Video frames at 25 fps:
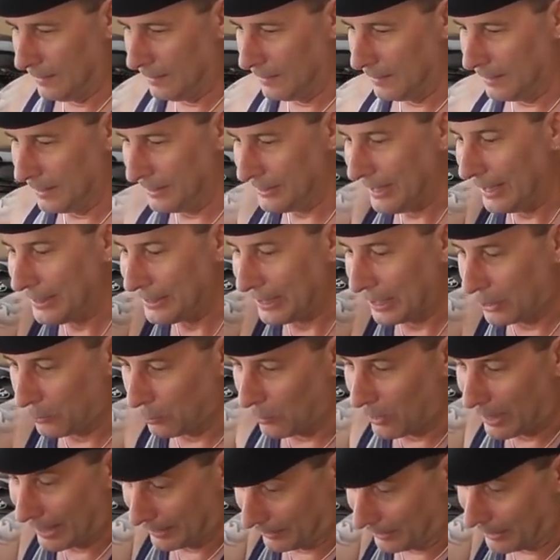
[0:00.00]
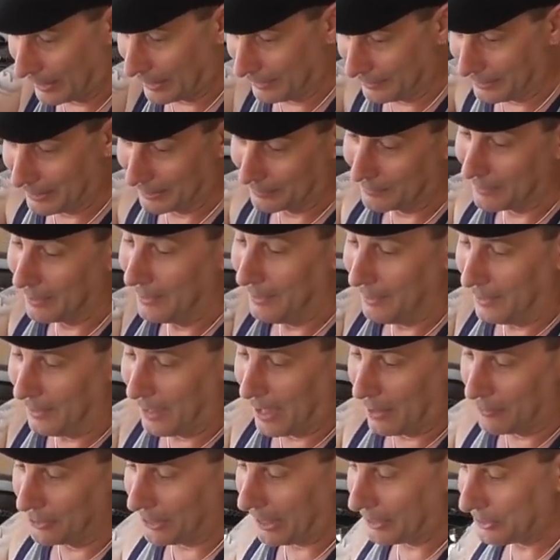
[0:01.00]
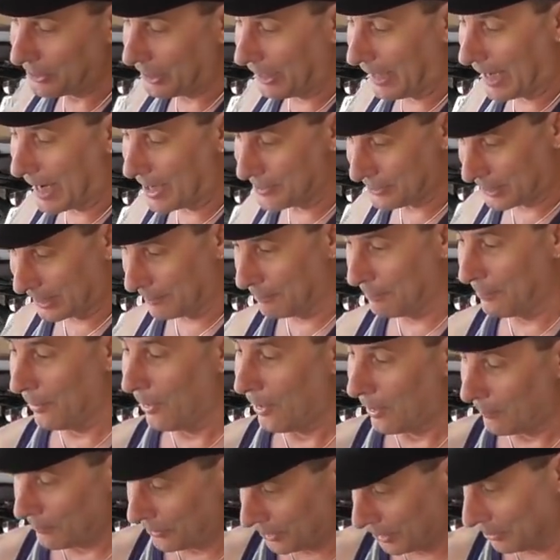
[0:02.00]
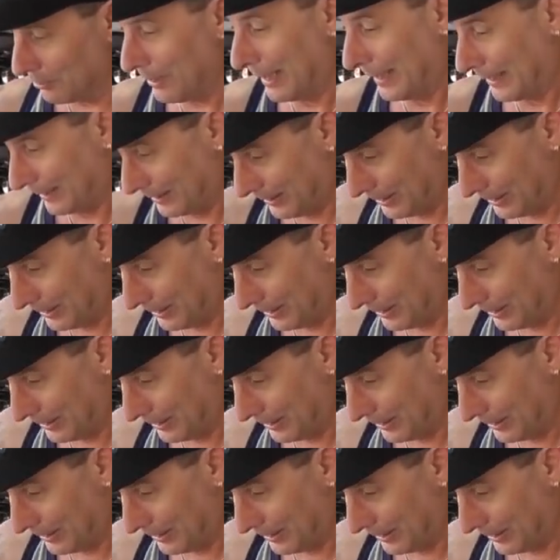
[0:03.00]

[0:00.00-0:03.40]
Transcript: And it's actually quite low, like I was actually asking Bob, do you reckon